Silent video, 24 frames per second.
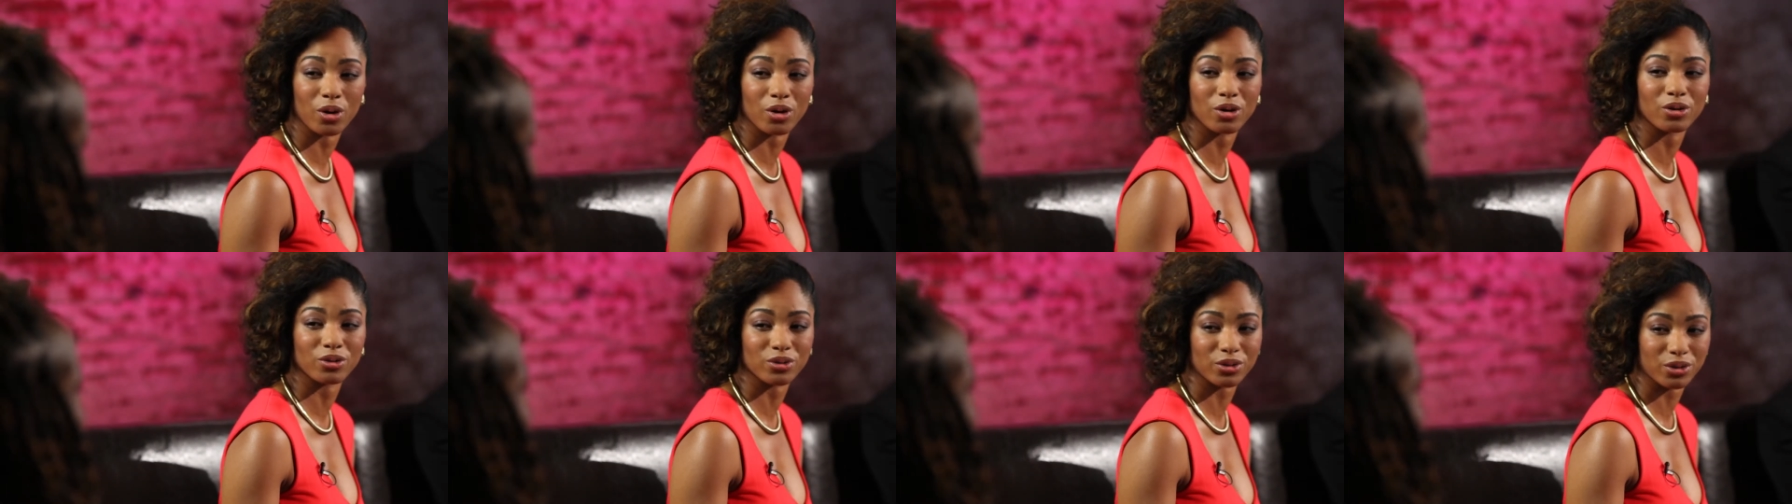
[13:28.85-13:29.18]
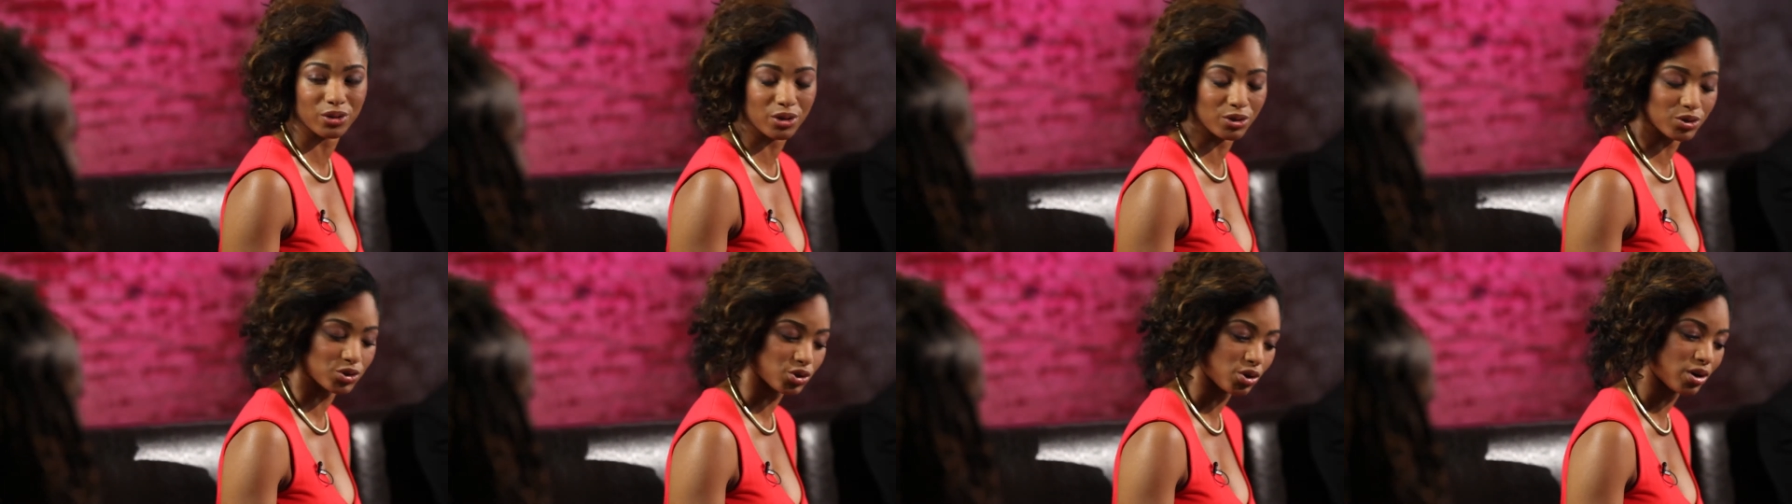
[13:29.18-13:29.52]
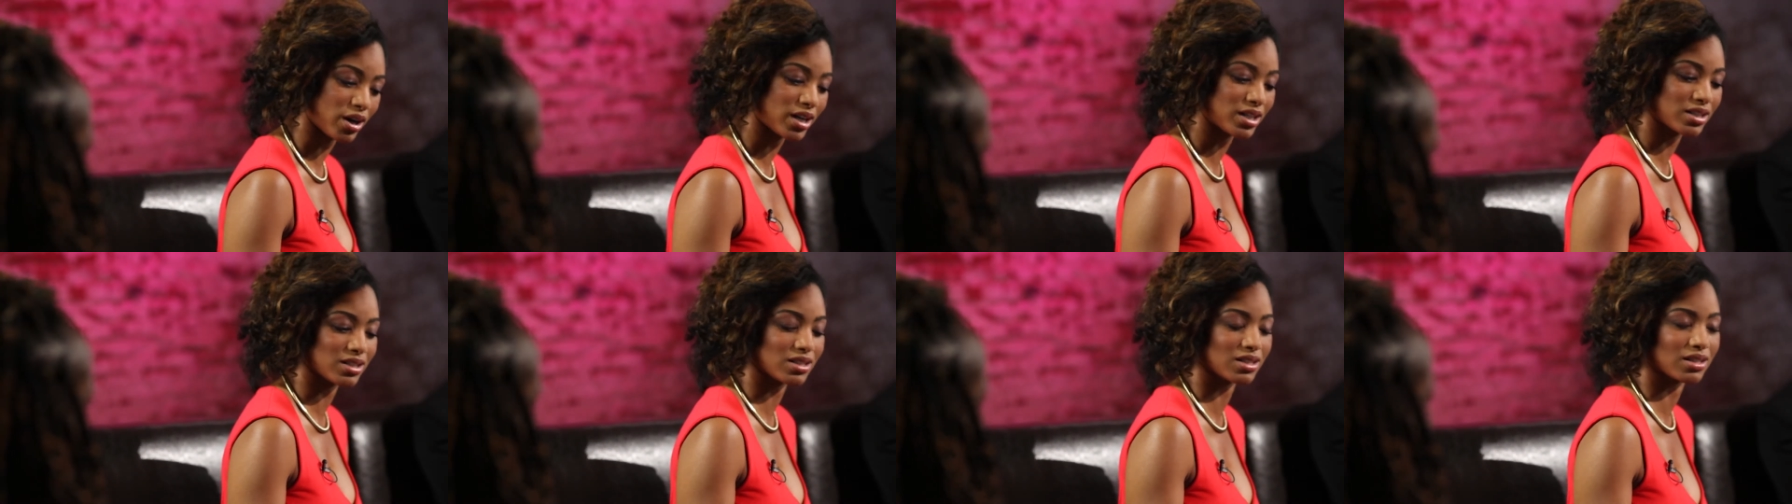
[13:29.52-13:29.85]
world,
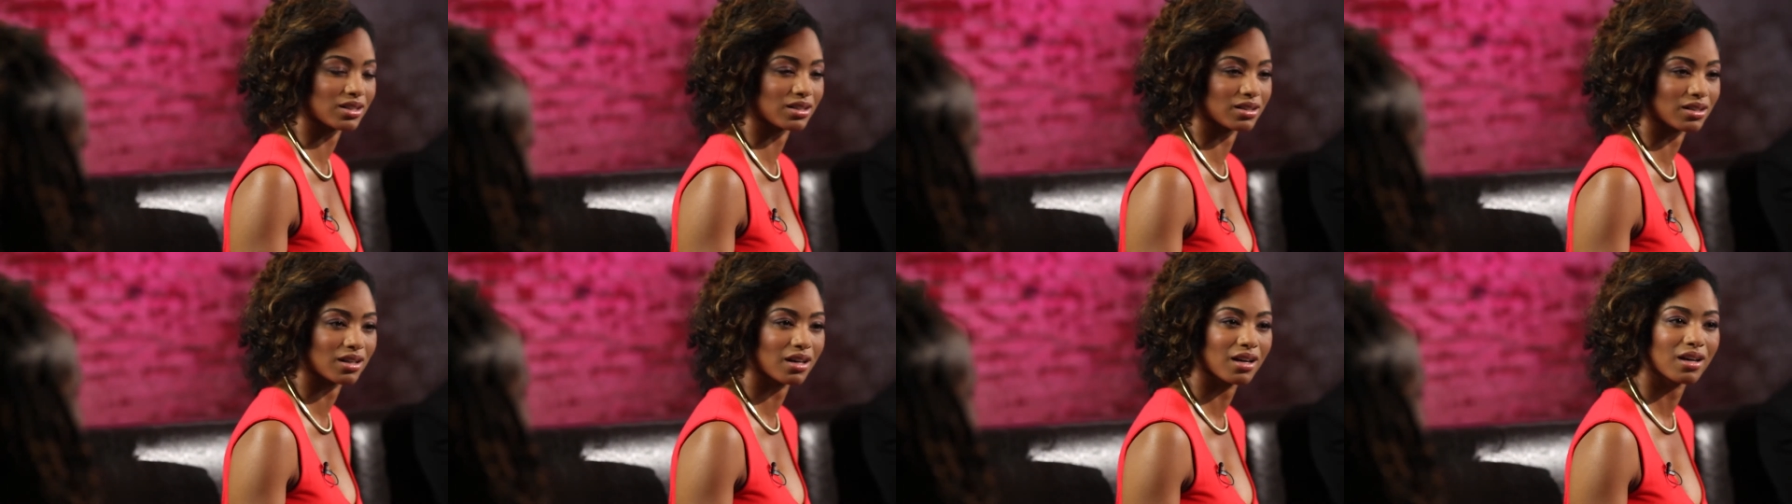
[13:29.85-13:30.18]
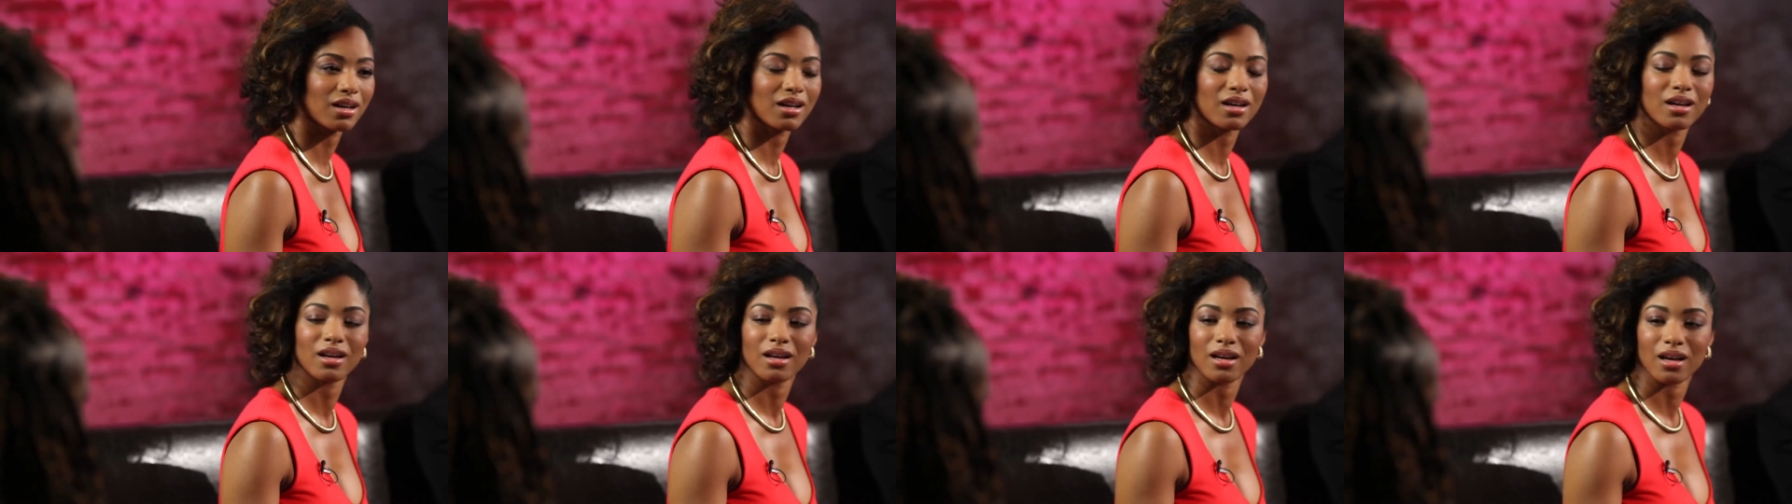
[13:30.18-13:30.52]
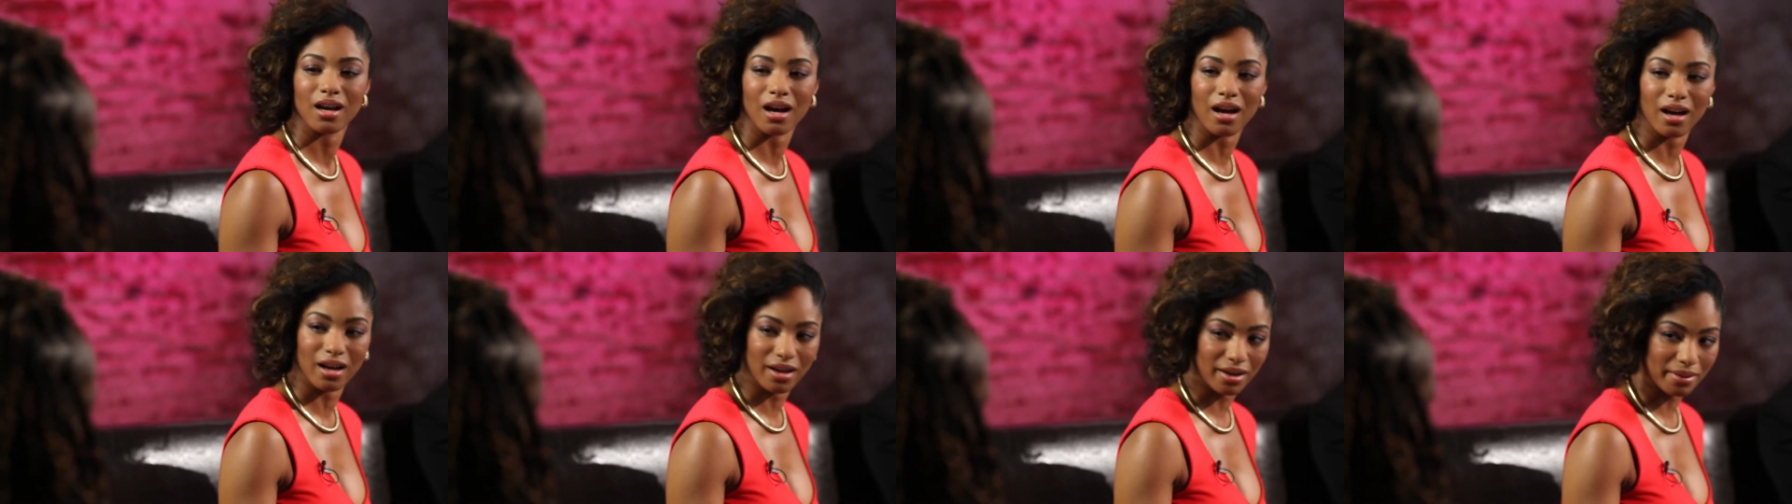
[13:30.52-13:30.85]
trying to
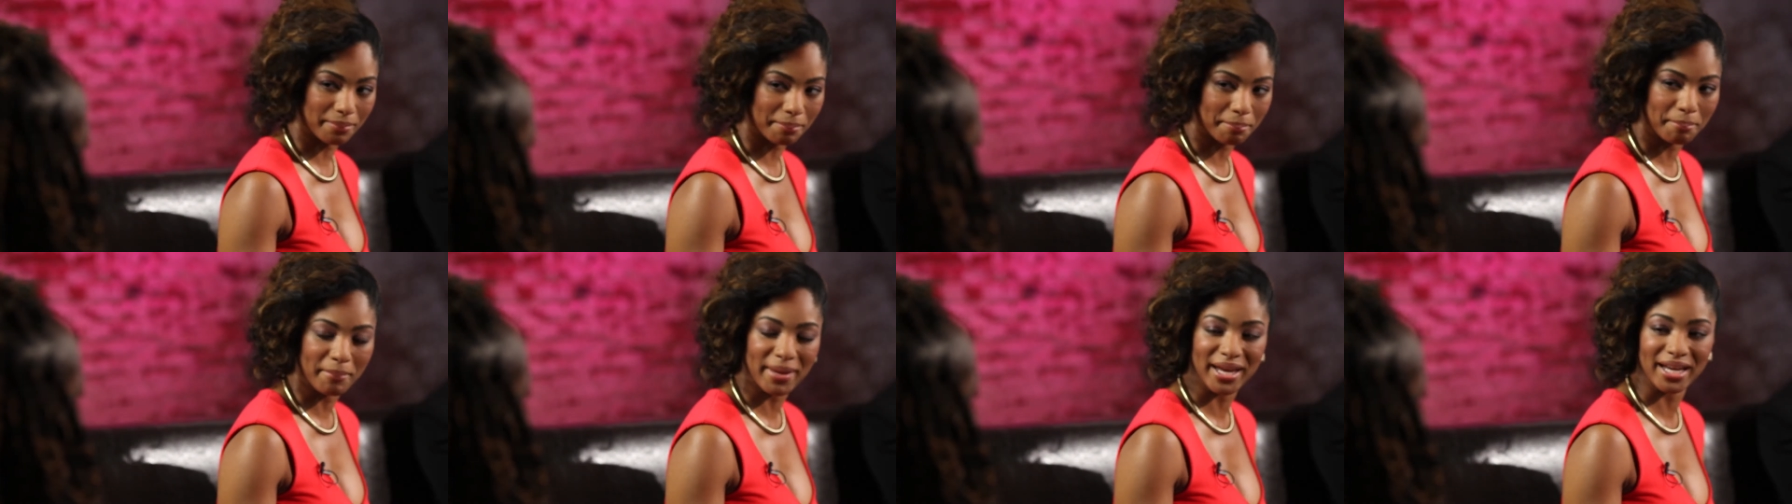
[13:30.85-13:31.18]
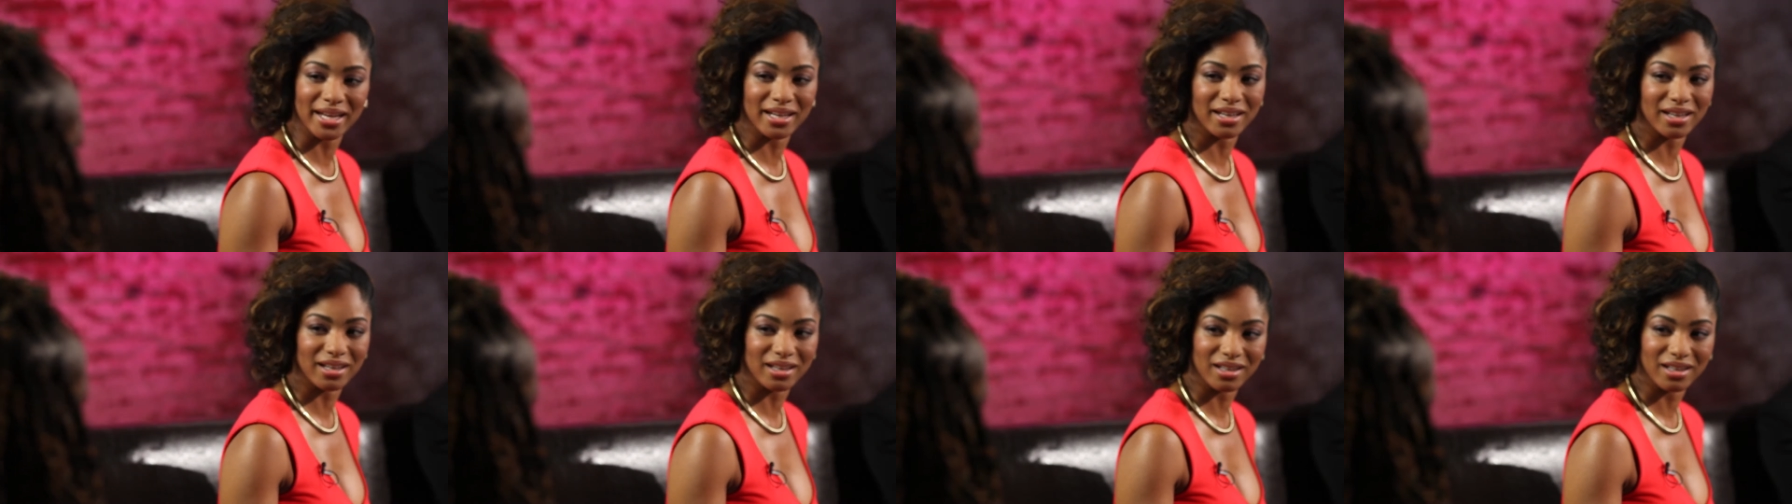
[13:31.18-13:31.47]
make